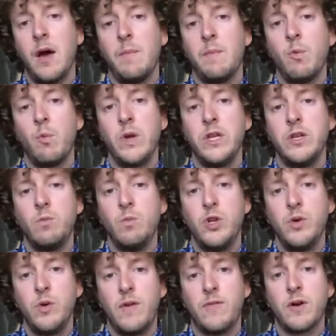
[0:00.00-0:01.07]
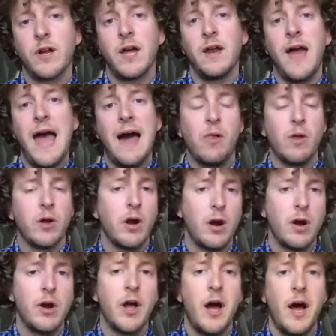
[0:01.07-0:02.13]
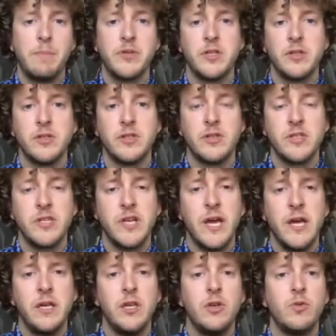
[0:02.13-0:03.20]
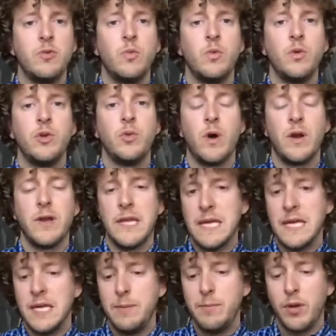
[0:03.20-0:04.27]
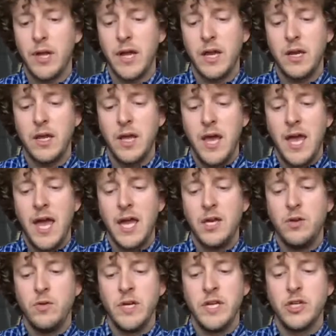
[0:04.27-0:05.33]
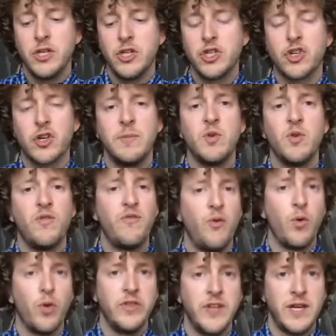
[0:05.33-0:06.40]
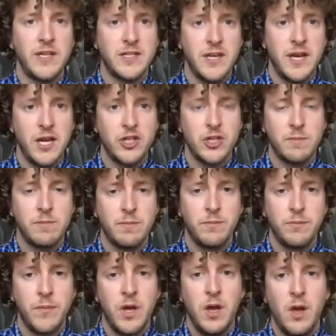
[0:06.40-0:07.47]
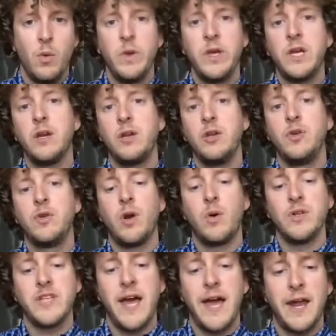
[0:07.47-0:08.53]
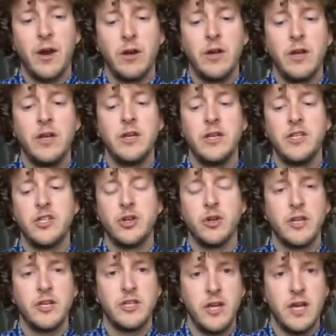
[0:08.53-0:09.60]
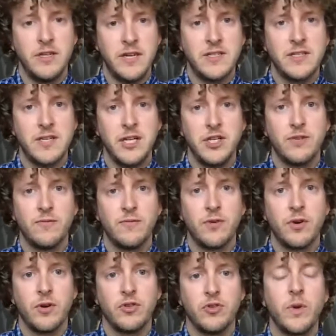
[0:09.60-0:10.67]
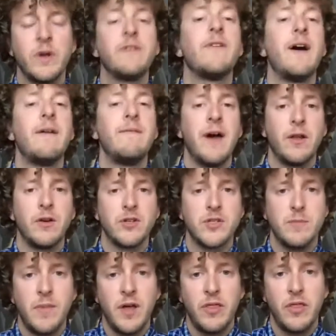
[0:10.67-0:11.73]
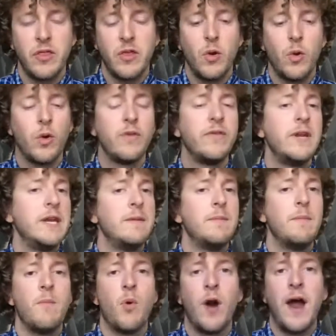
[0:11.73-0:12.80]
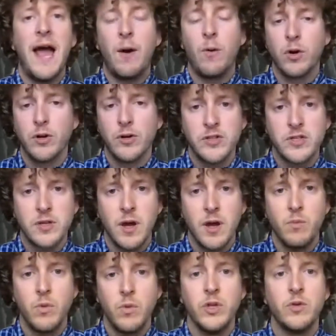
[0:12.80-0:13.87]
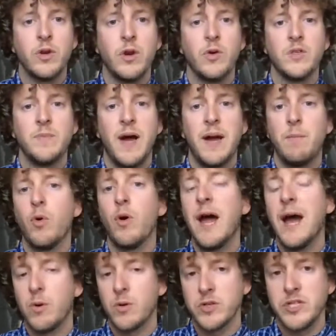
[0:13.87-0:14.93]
we do offer a kind of a la carte options. So say you wanted the Indie plan and you needed to stream to a 4th destination. You can always add on an additional destination for $25 a month, or if you need more hours, you can always buy more hours